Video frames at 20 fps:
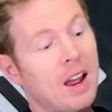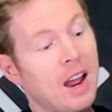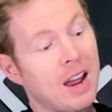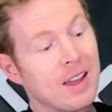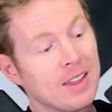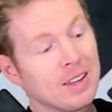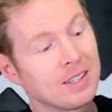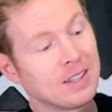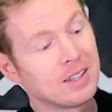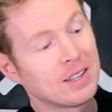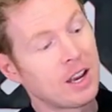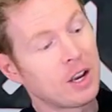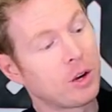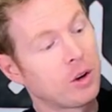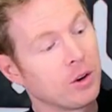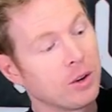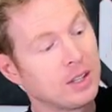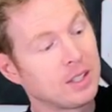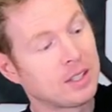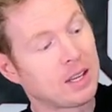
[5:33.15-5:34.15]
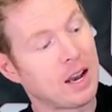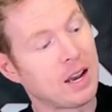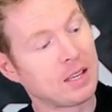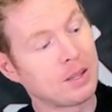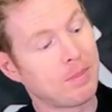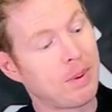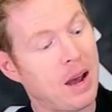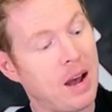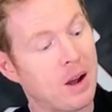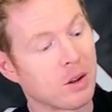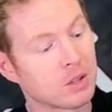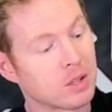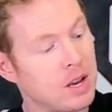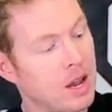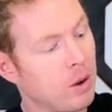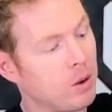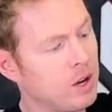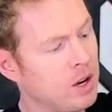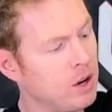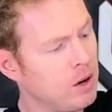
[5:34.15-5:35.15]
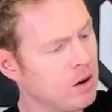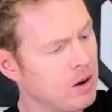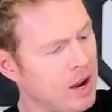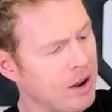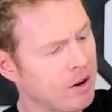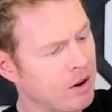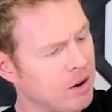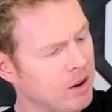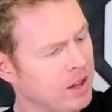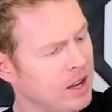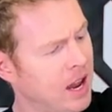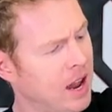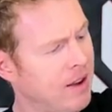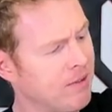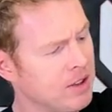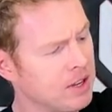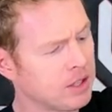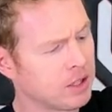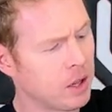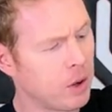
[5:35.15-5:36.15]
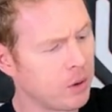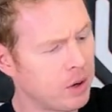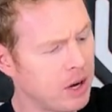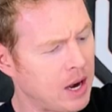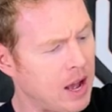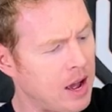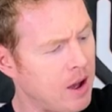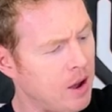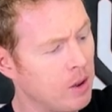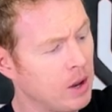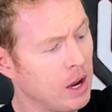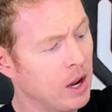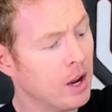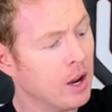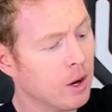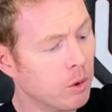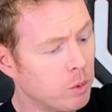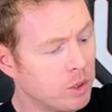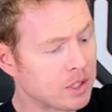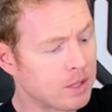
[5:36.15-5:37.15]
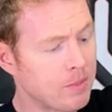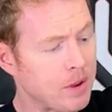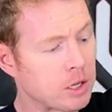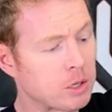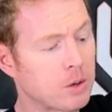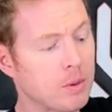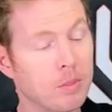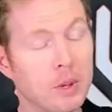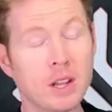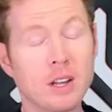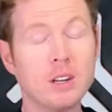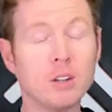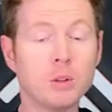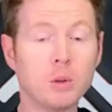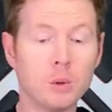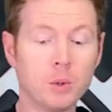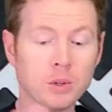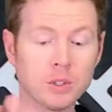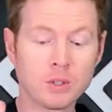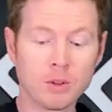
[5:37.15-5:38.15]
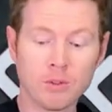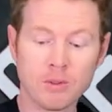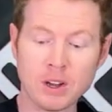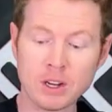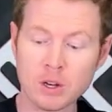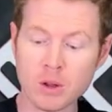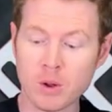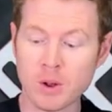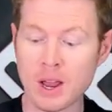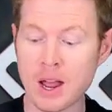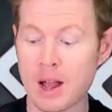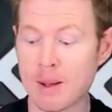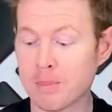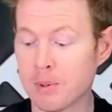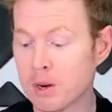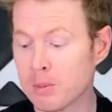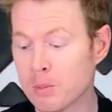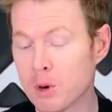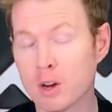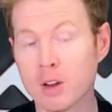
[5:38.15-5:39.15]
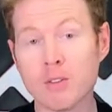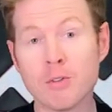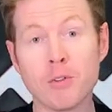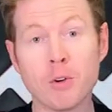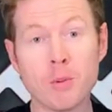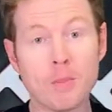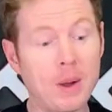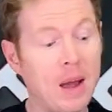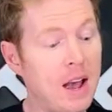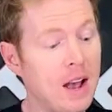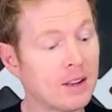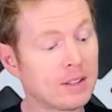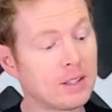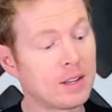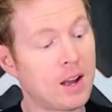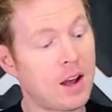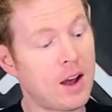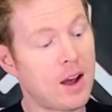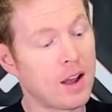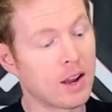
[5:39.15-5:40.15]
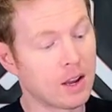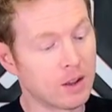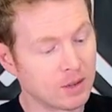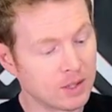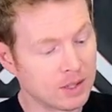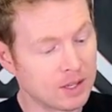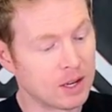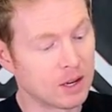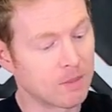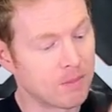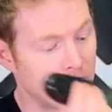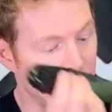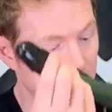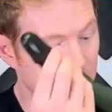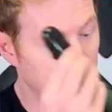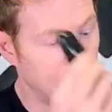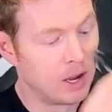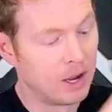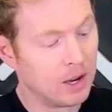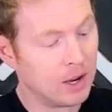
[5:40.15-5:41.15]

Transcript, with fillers: And this is a good sized pouch. Now here I currently have this loaded out with some extra bladed tools. So if I don't happen to bring a full pack saw, I can stick my